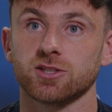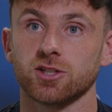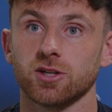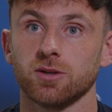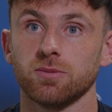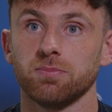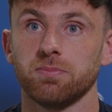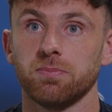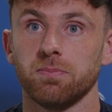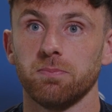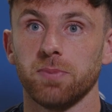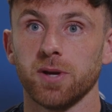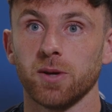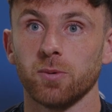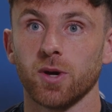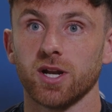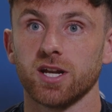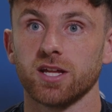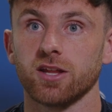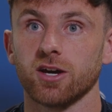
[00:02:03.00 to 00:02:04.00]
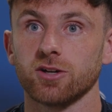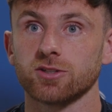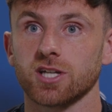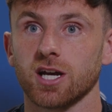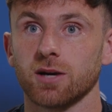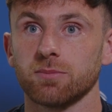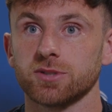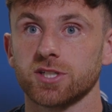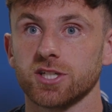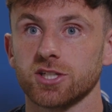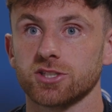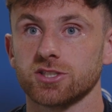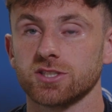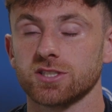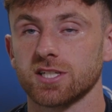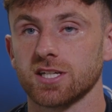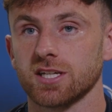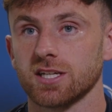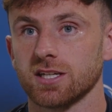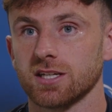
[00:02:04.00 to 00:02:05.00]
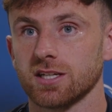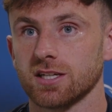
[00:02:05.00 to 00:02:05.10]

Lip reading: to be winning those competitions.